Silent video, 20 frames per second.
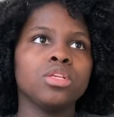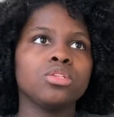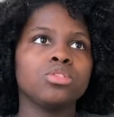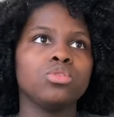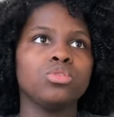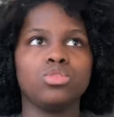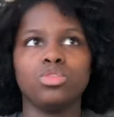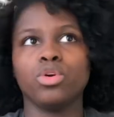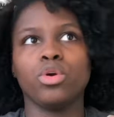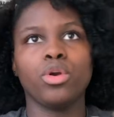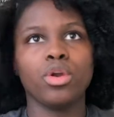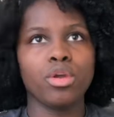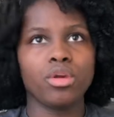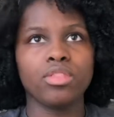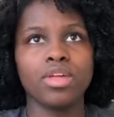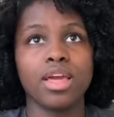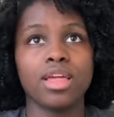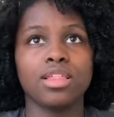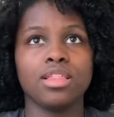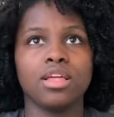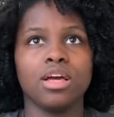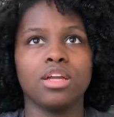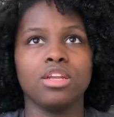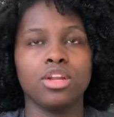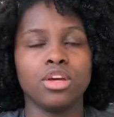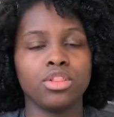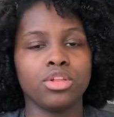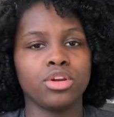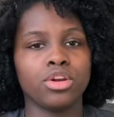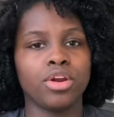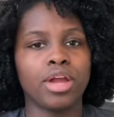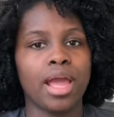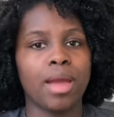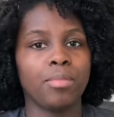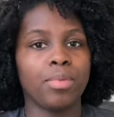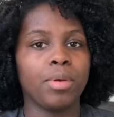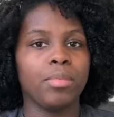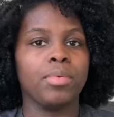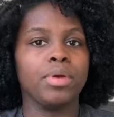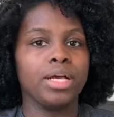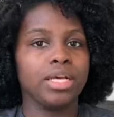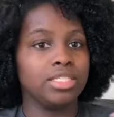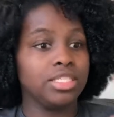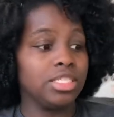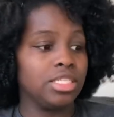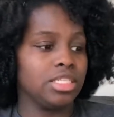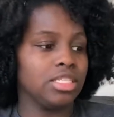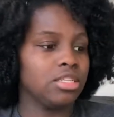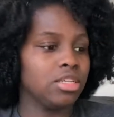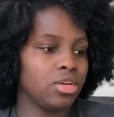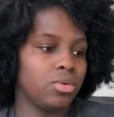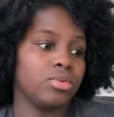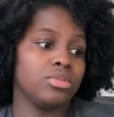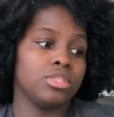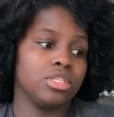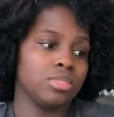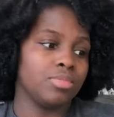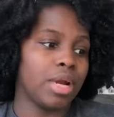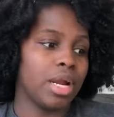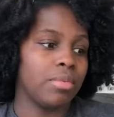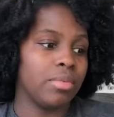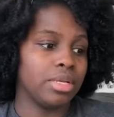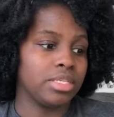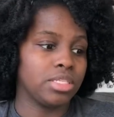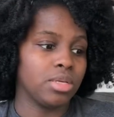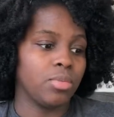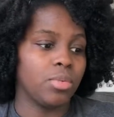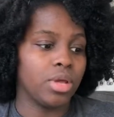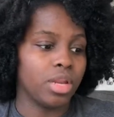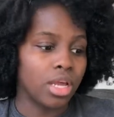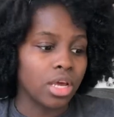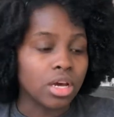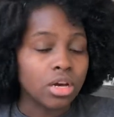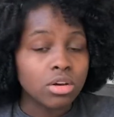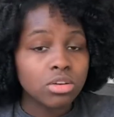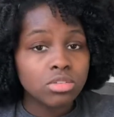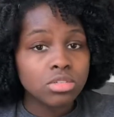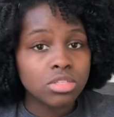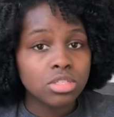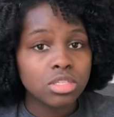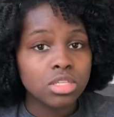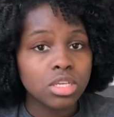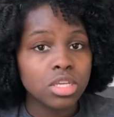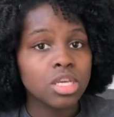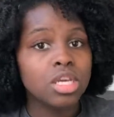tutorial that another girl had put, because this look was inspired by someone else,